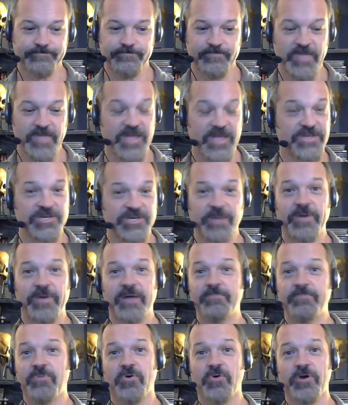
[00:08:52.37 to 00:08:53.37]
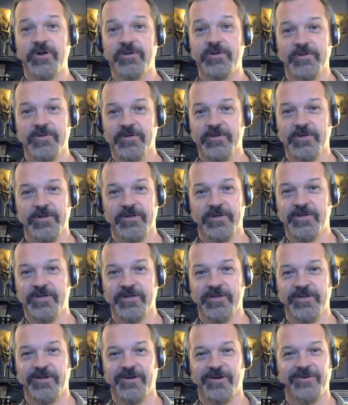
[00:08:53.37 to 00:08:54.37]
may jump on board,
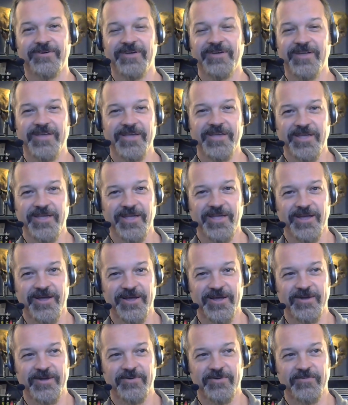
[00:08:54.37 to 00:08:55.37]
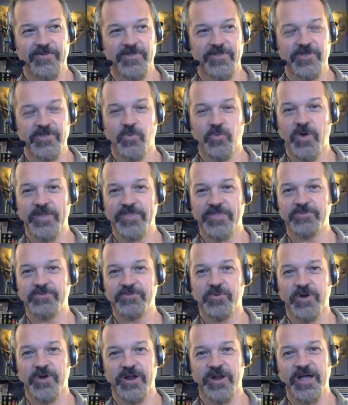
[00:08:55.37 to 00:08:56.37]
you know, whether you want them
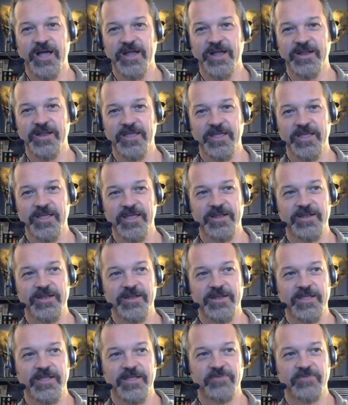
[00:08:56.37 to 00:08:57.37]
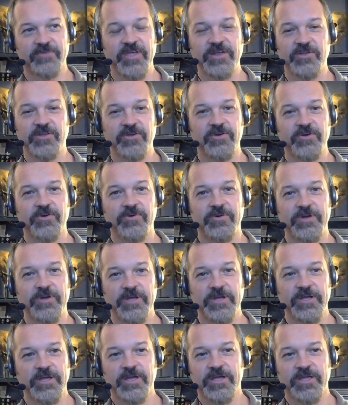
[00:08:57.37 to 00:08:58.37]
to or not. And if they do,
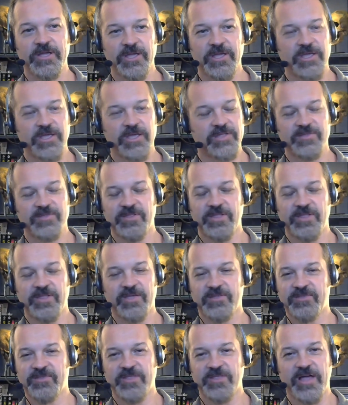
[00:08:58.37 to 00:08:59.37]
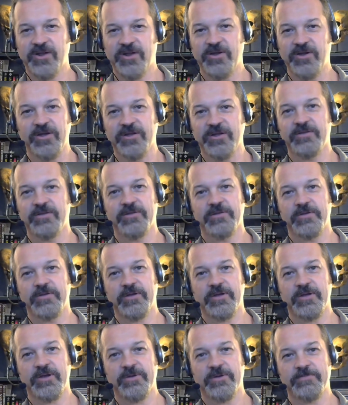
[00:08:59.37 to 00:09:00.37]
it's not good.
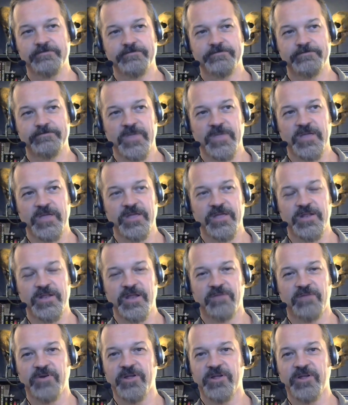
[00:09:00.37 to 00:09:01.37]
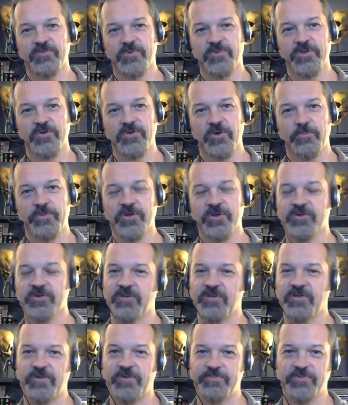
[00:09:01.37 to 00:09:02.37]
It never is when you open
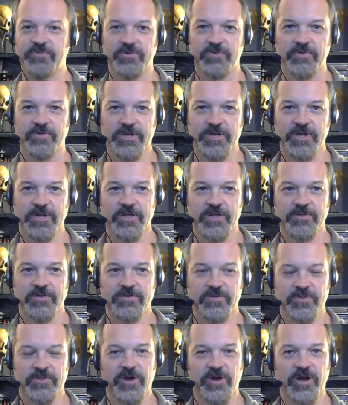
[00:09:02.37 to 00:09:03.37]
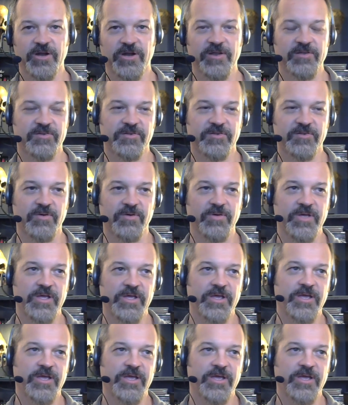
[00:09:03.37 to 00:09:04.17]
yourself up to the darkness. So